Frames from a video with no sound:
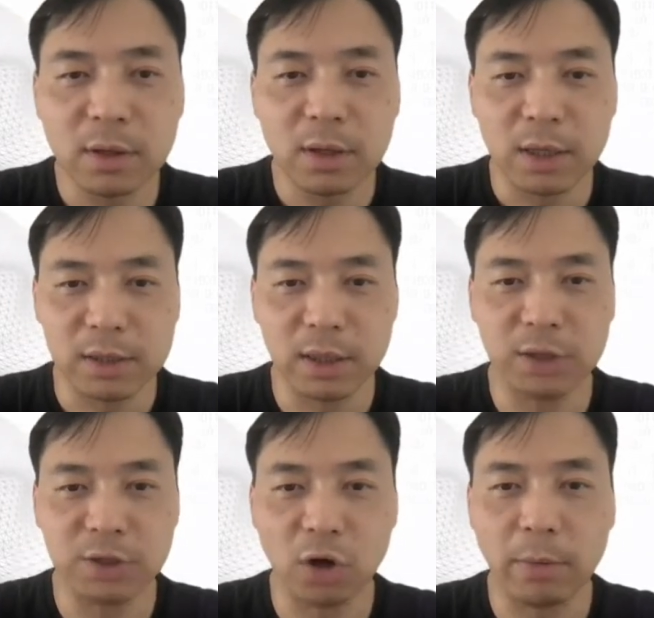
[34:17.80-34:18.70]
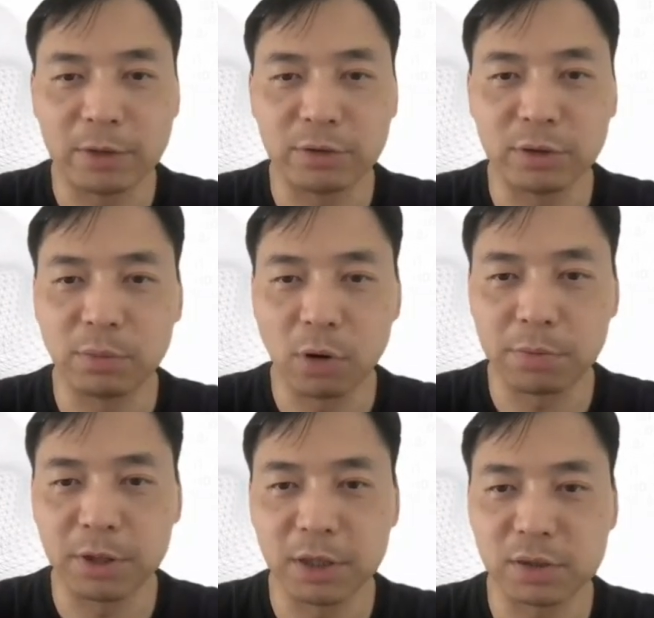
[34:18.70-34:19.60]
the geometric
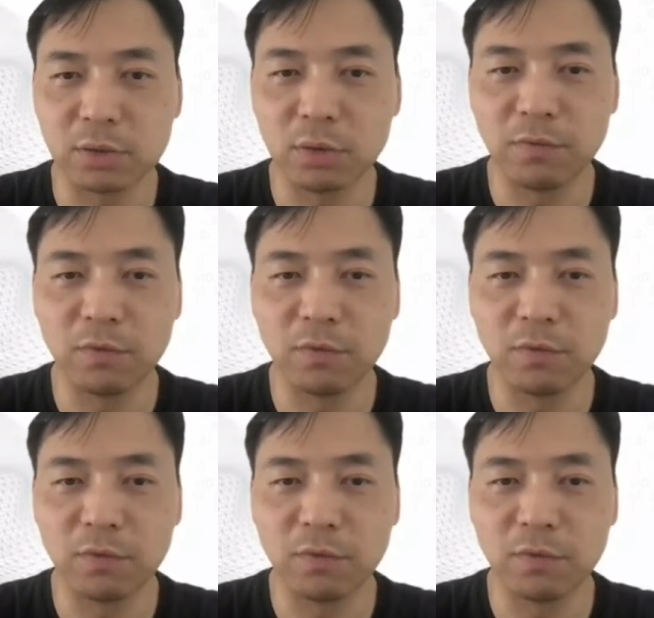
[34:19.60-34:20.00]
properties of